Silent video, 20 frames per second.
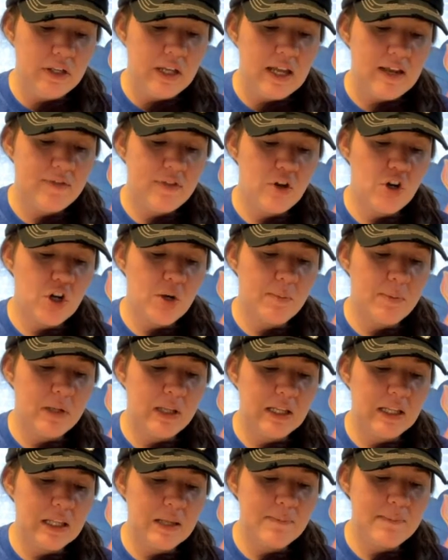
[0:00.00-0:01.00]
if they're
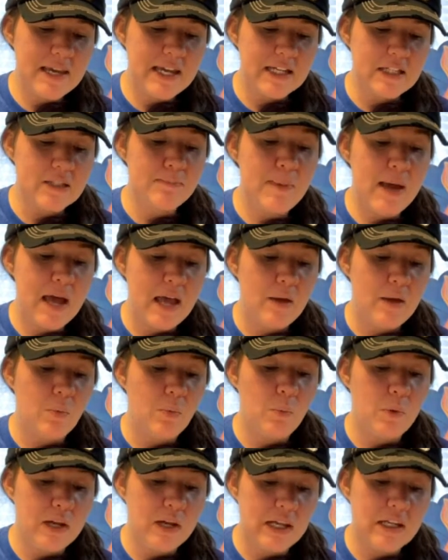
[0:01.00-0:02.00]
completely mixed, but
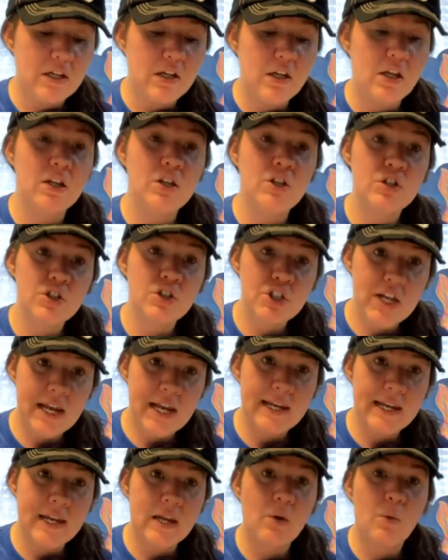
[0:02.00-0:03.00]
when
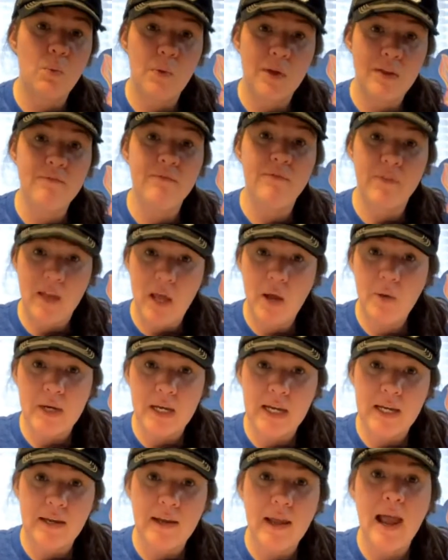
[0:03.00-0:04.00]
shading, when
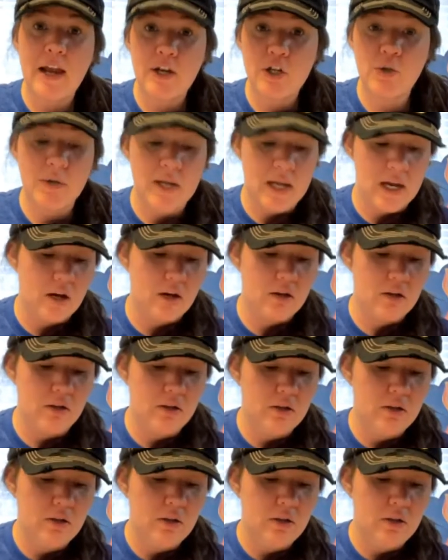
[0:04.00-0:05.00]
floating, I do care.
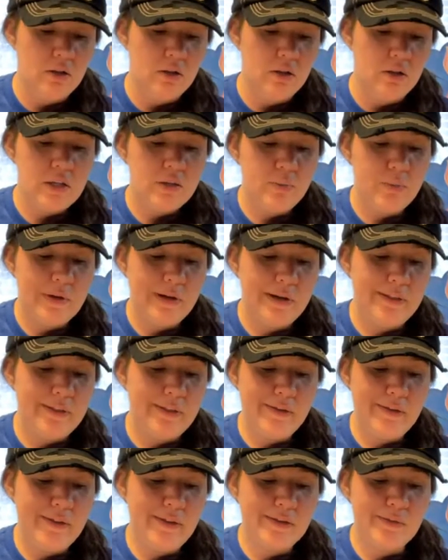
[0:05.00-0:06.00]
That's one
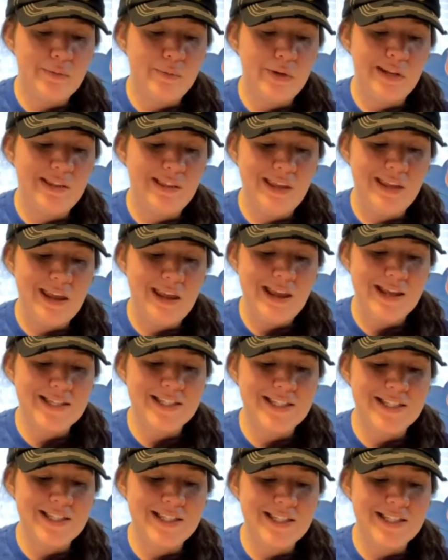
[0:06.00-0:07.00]
of the
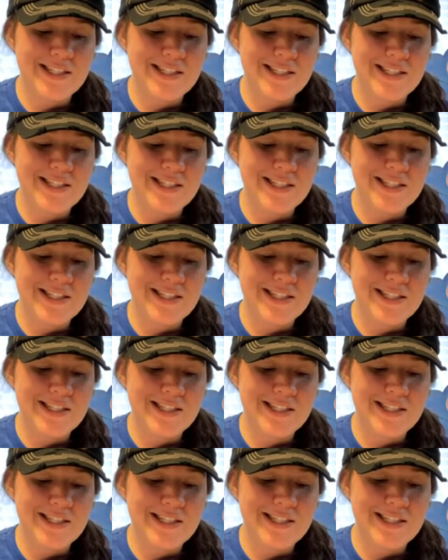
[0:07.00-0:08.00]
exceptions to
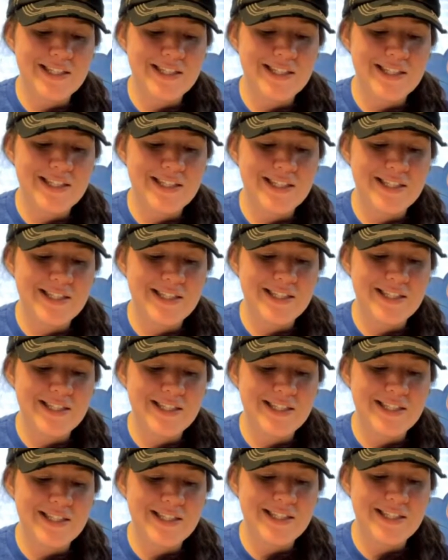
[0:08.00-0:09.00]
my
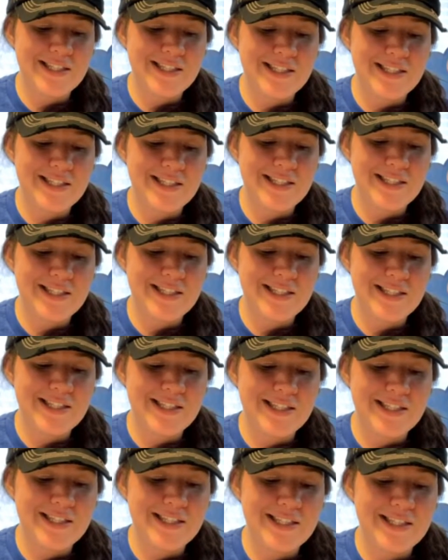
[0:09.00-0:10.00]
let's lazy paint
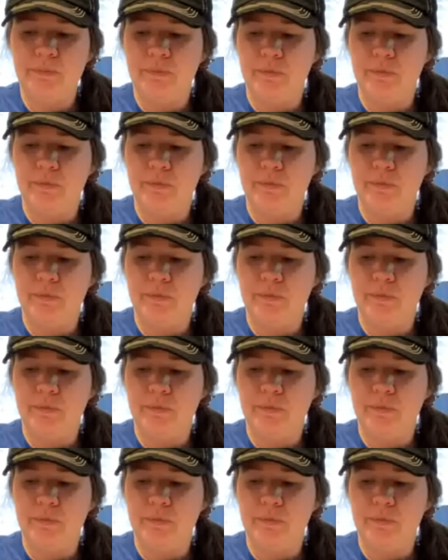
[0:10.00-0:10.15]
rule.